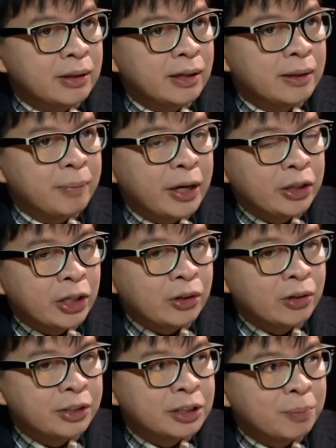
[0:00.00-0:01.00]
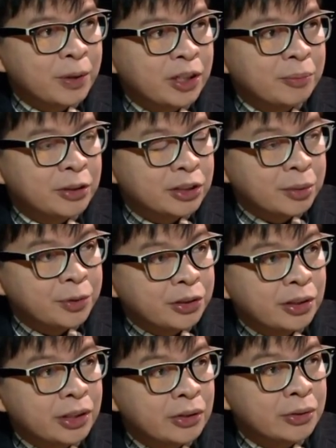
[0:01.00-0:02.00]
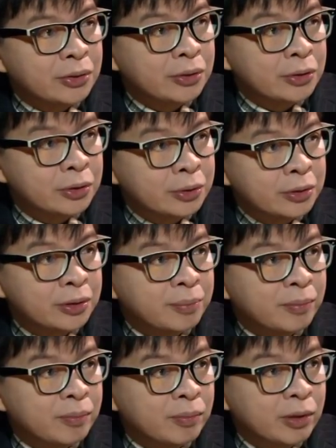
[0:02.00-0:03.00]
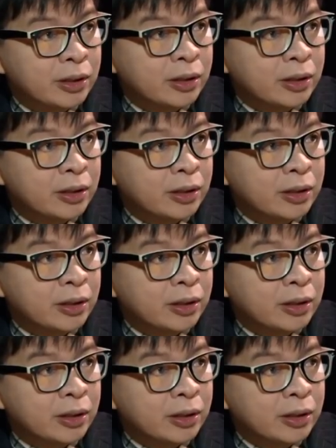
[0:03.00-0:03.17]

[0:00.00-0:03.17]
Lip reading: biotechnology is a part of the subject then that you took in